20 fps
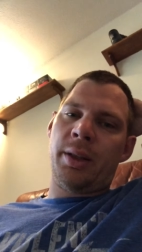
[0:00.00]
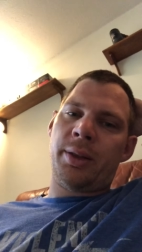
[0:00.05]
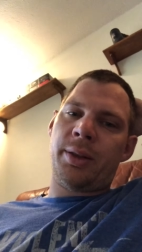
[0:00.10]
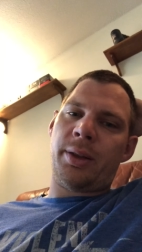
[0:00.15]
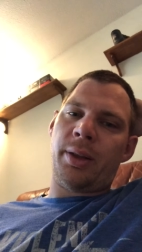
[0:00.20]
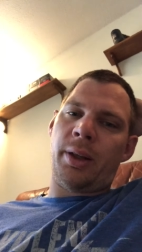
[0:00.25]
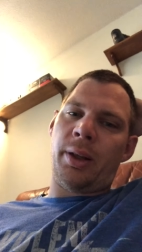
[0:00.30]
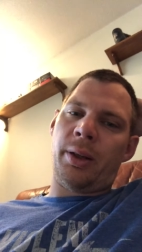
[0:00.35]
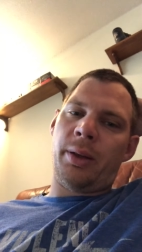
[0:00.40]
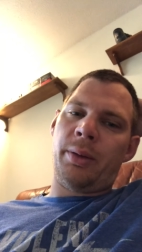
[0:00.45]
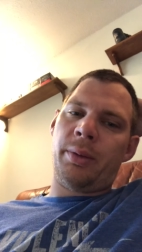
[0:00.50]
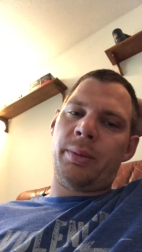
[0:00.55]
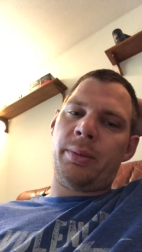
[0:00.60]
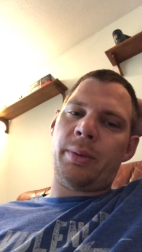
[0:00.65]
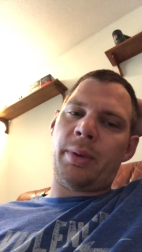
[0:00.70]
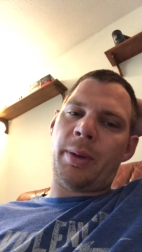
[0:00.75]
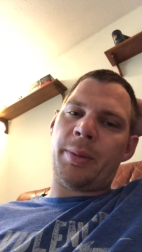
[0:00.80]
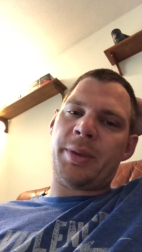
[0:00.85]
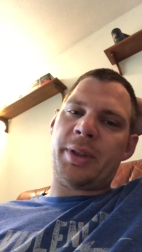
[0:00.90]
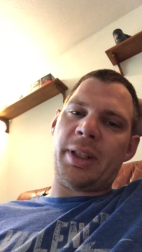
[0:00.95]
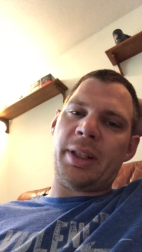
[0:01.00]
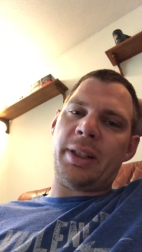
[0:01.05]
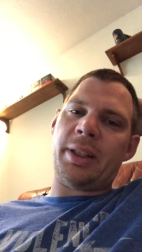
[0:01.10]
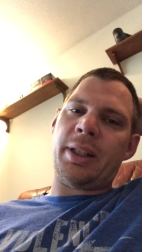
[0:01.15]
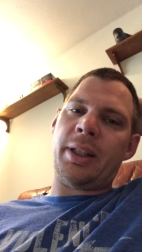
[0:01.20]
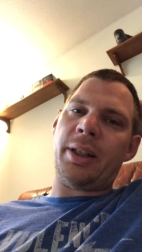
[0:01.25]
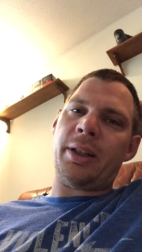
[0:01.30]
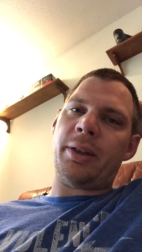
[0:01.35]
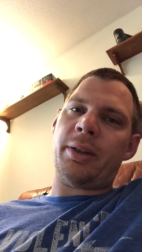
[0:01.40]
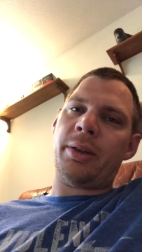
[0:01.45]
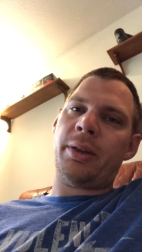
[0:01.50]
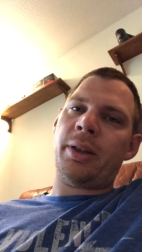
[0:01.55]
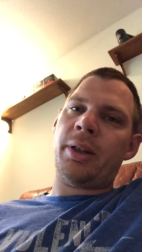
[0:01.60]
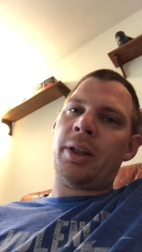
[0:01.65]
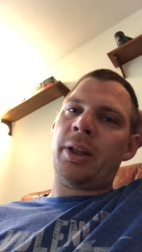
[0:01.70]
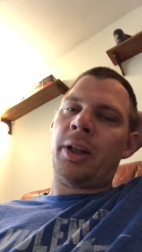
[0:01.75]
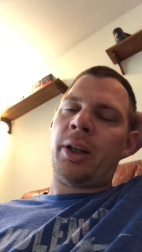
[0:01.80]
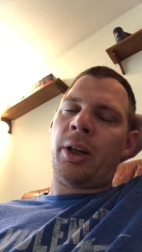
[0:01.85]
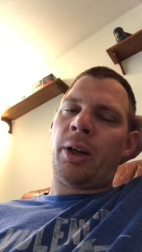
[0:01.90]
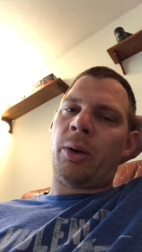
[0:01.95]
So I'm sitting here
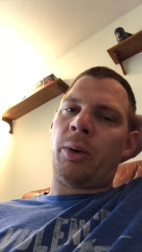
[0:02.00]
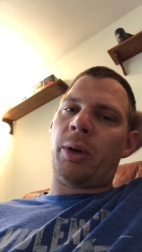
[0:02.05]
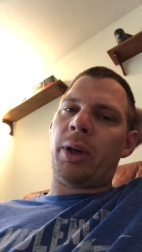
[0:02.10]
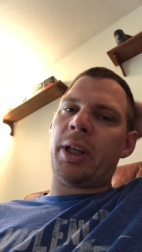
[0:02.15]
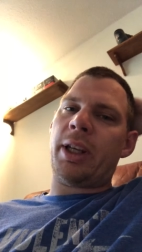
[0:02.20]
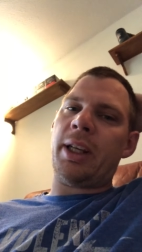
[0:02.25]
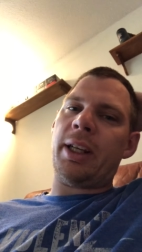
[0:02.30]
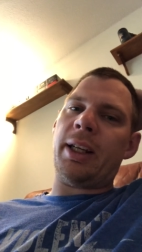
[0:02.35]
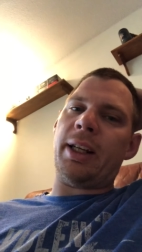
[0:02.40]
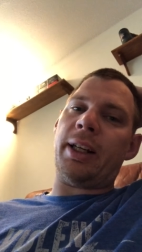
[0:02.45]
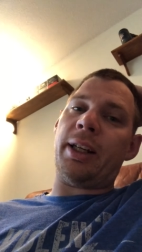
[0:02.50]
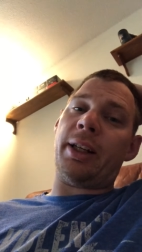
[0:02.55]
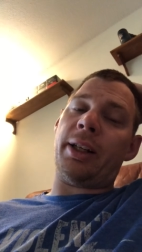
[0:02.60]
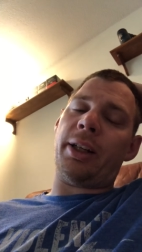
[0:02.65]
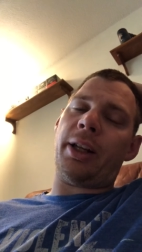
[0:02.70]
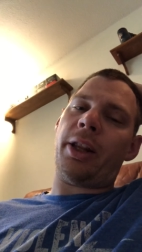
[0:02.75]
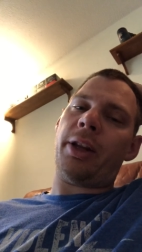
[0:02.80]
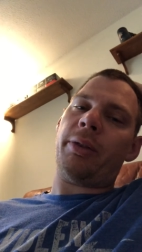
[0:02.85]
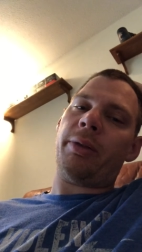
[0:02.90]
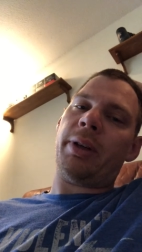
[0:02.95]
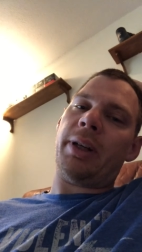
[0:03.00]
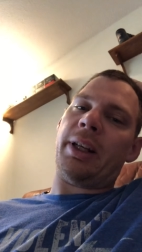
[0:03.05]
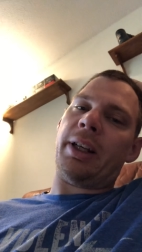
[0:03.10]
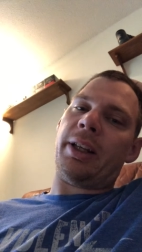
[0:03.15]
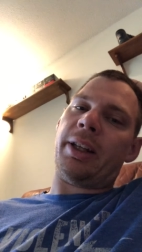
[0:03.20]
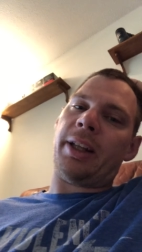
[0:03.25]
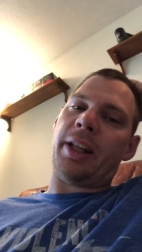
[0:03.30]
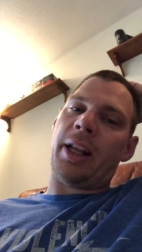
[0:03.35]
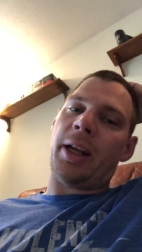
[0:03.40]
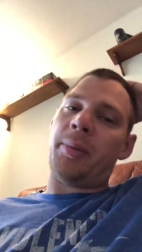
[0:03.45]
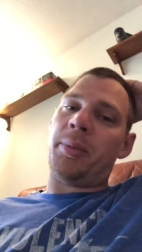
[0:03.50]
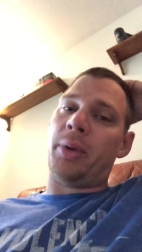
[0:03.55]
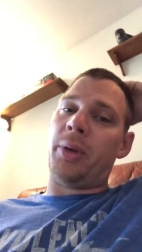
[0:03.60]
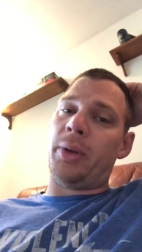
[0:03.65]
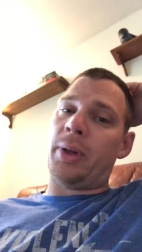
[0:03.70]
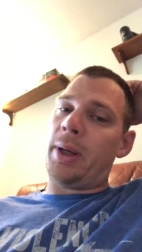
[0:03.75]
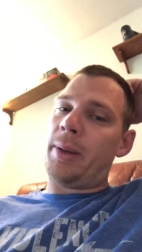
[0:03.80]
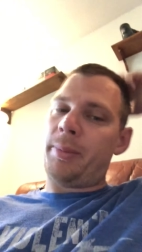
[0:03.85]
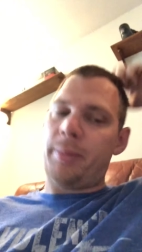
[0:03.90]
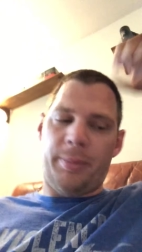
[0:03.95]
working on another reel that I blew
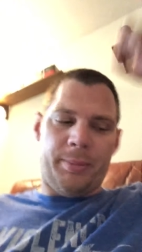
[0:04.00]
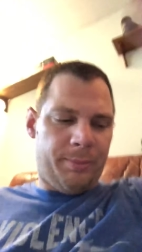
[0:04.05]
up.